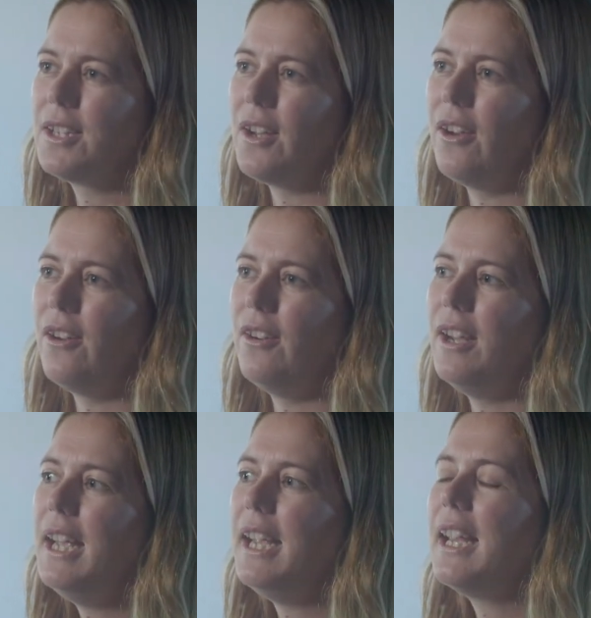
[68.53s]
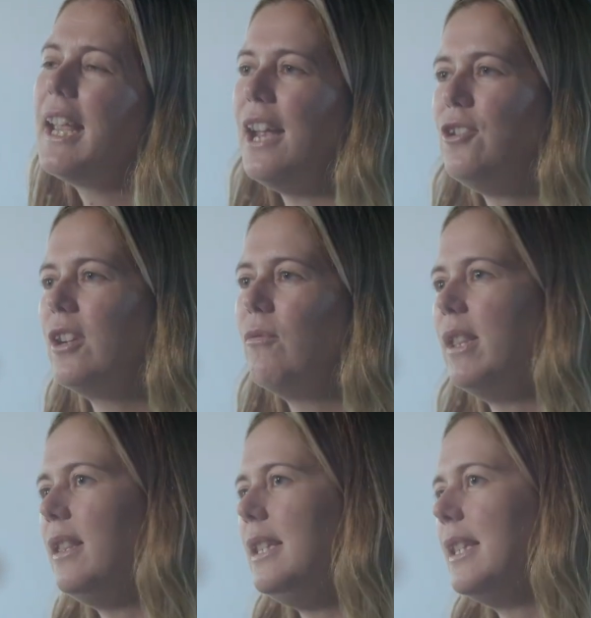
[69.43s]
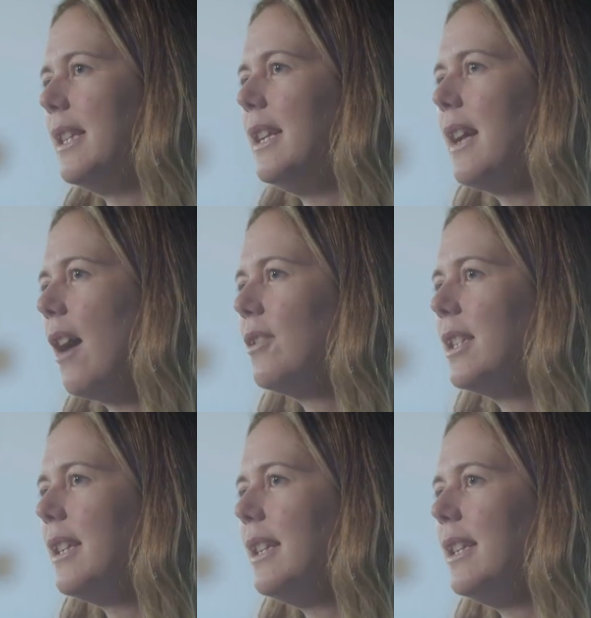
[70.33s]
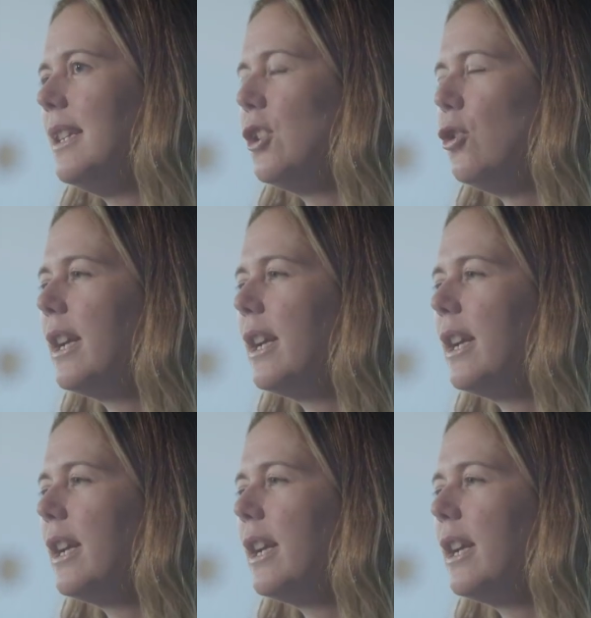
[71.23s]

So engaging with these city councillors,